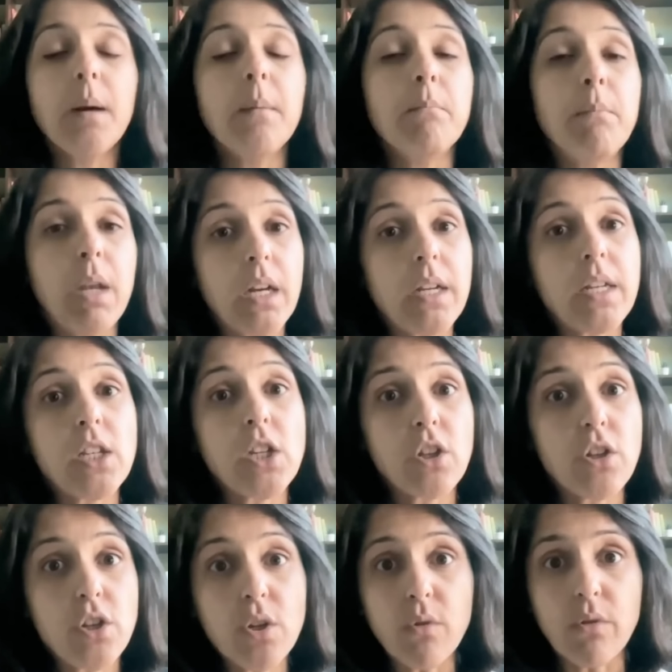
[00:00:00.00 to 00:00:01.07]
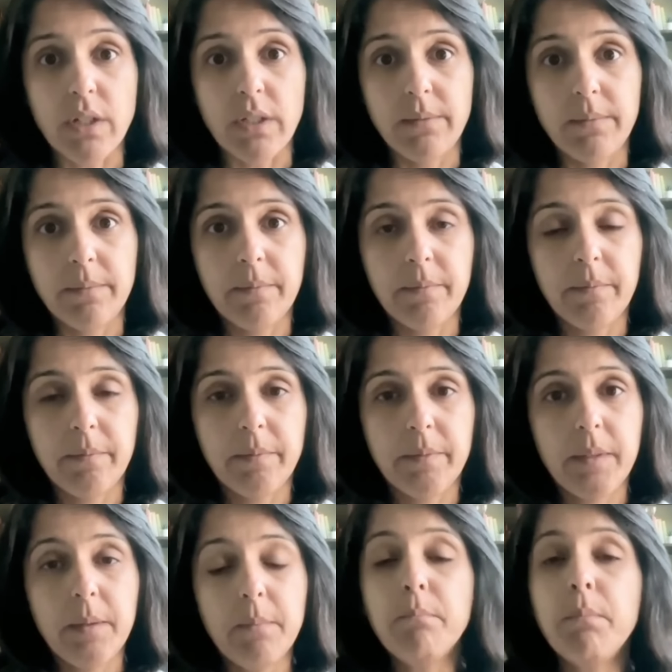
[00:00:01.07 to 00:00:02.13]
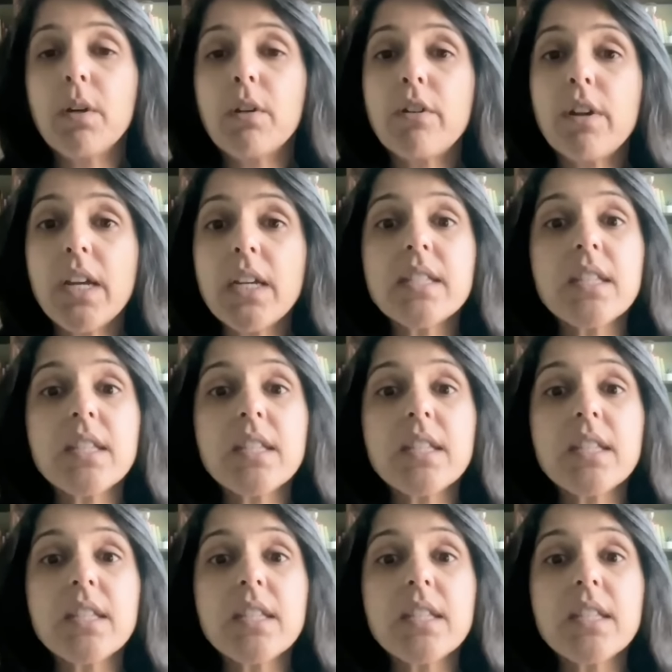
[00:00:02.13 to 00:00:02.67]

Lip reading: blood in your urine, burning